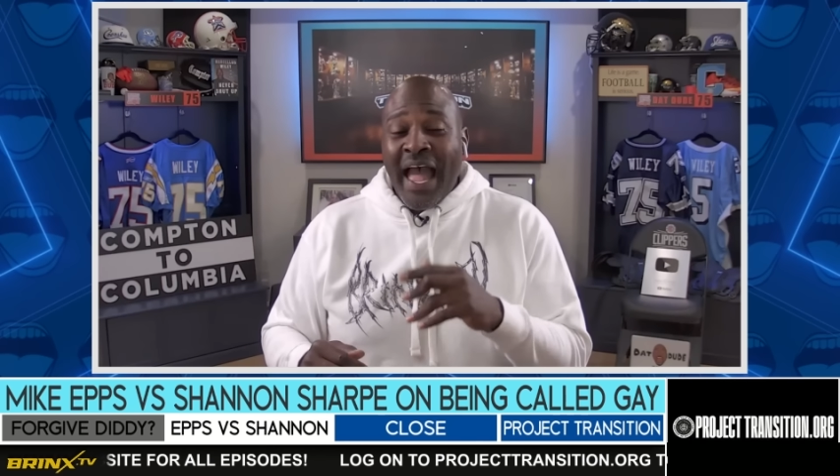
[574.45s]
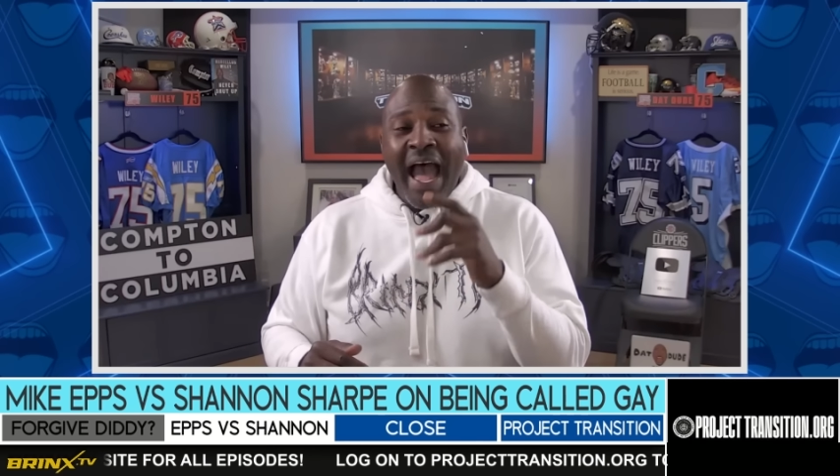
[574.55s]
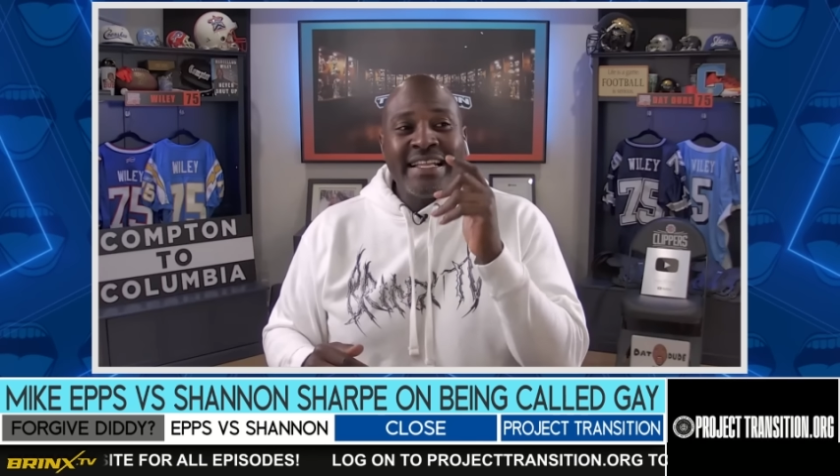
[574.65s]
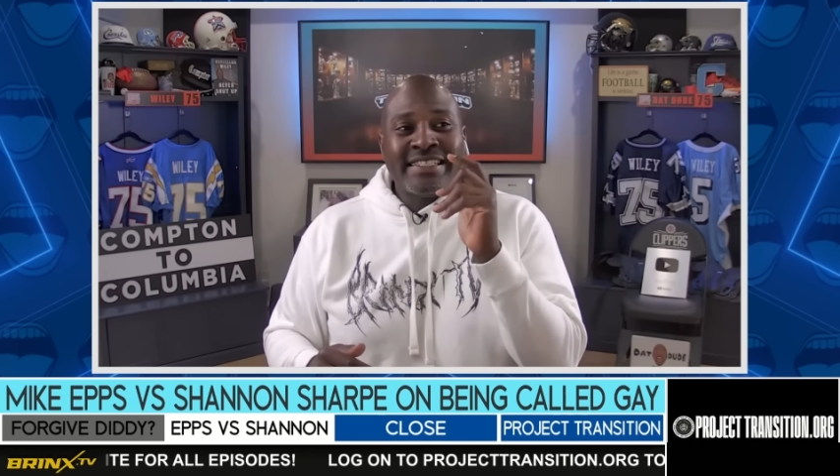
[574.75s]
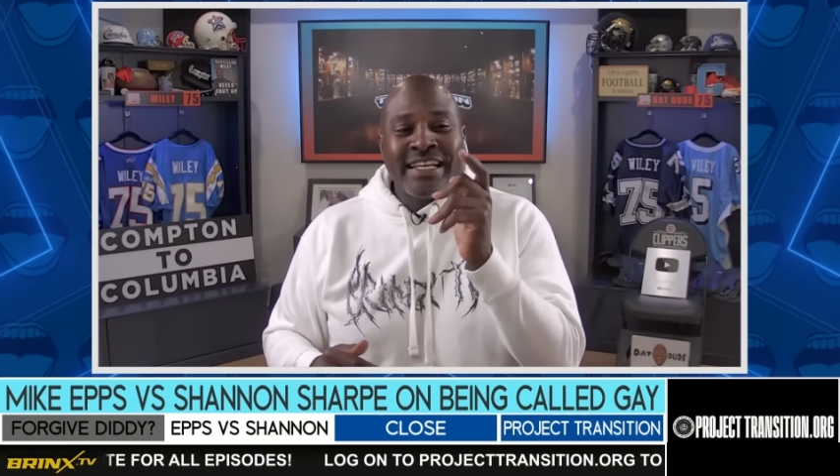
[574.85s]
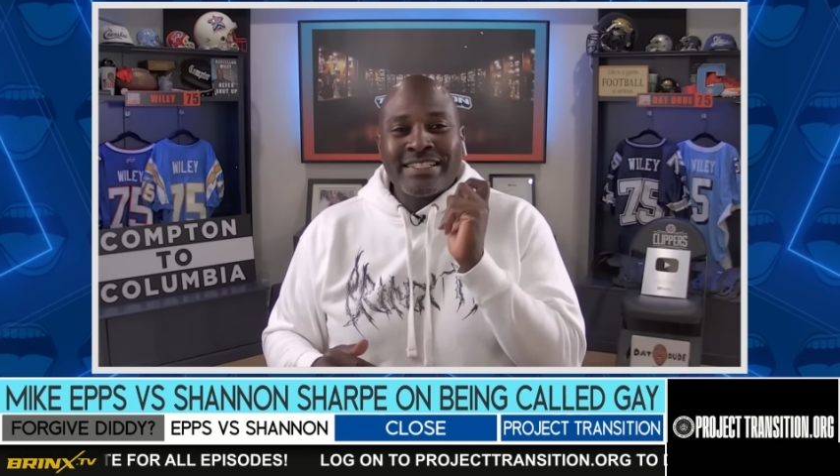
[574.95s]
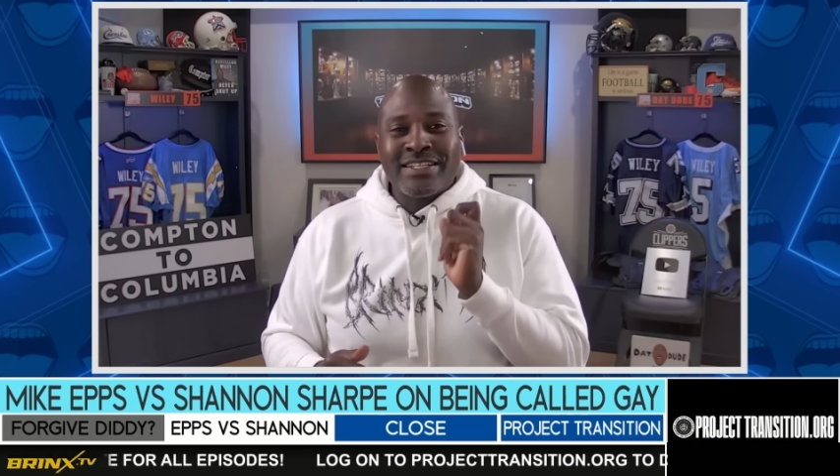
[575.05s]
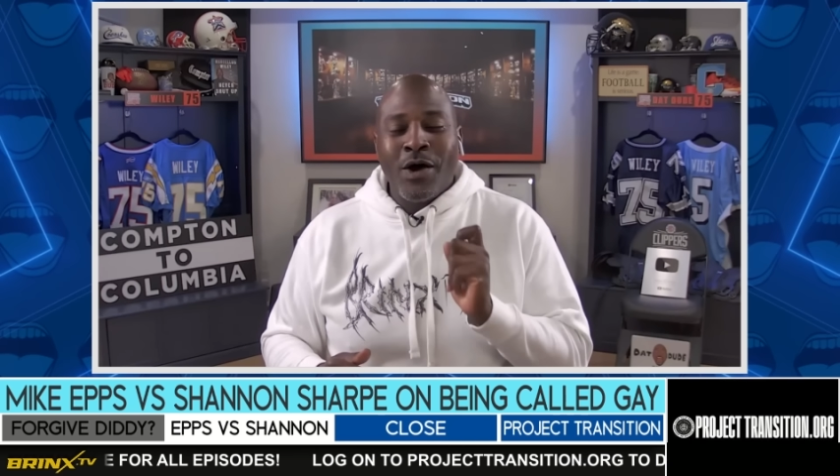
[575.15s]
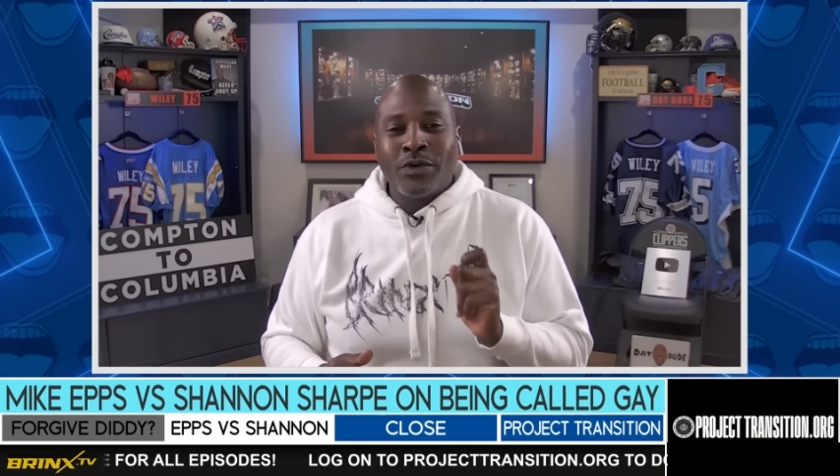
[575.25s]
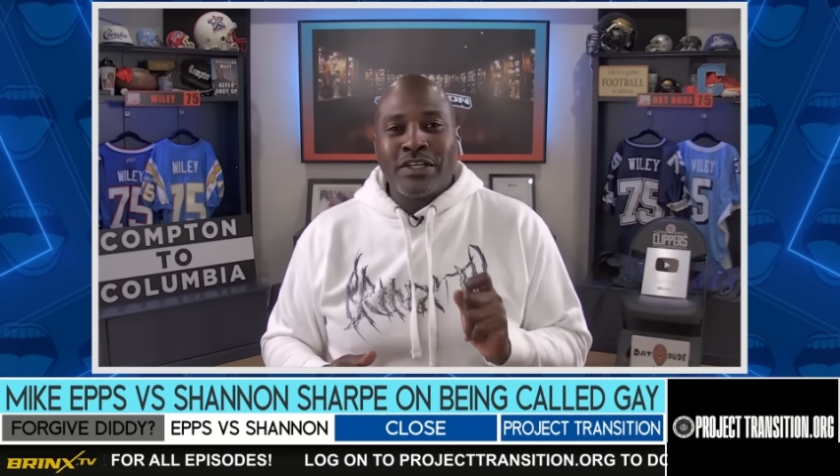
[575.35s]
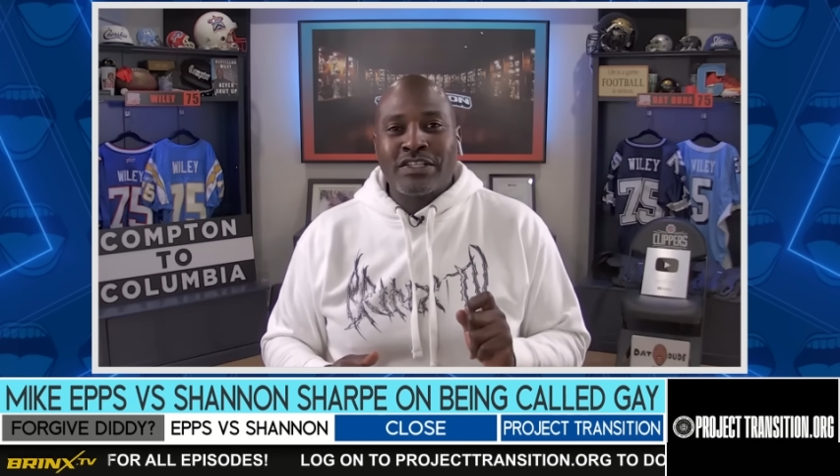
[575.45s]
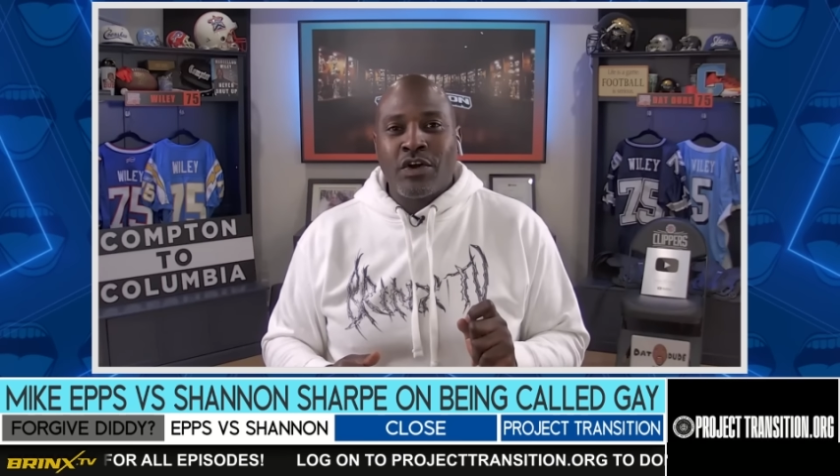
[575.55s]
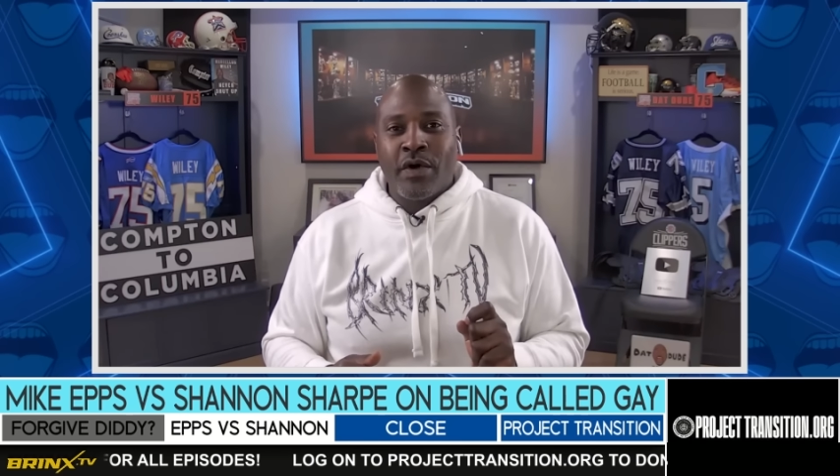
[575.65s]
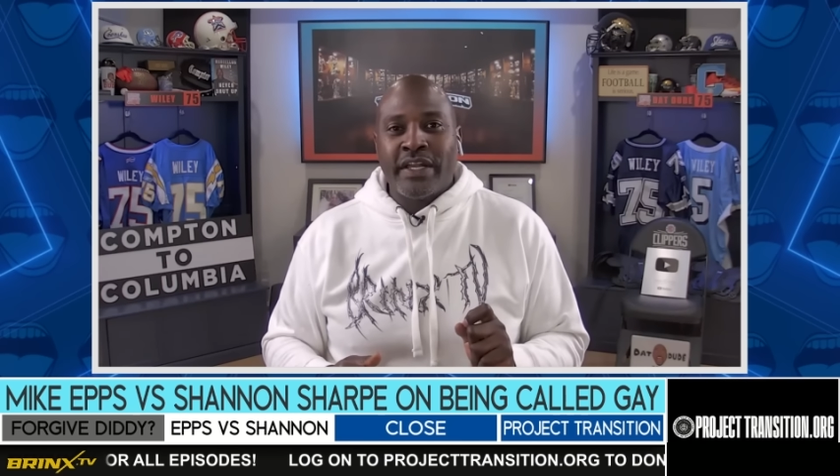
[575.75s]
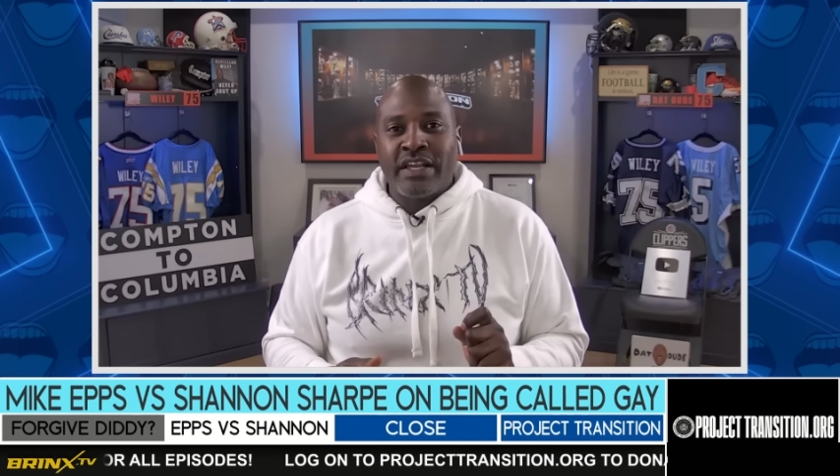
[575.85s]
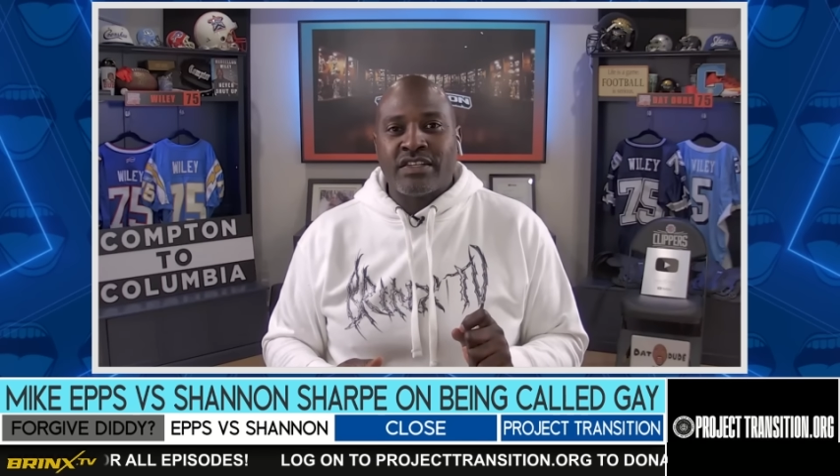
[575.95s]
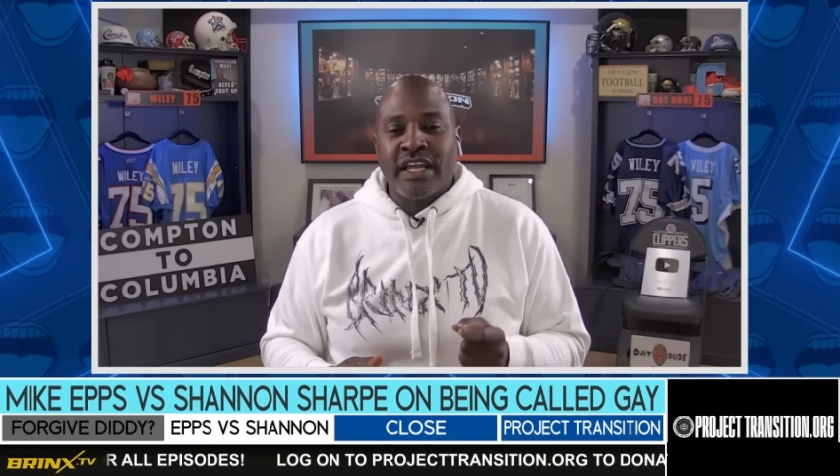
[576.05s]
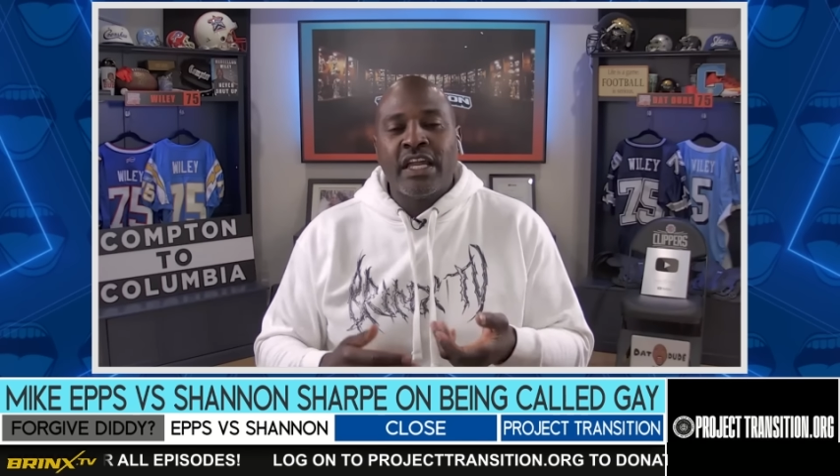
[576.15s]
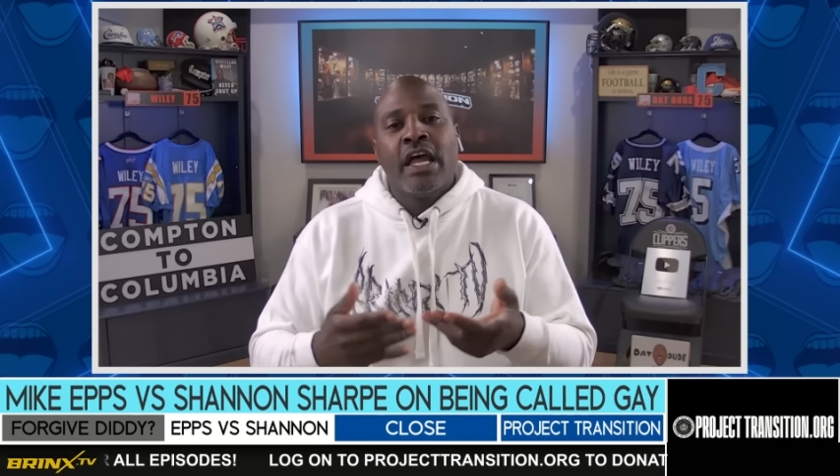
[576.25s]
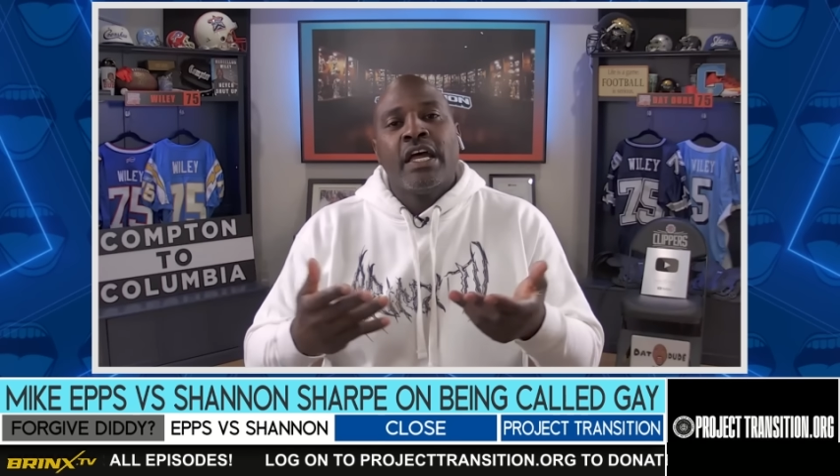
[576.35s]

I just told this story yesterday.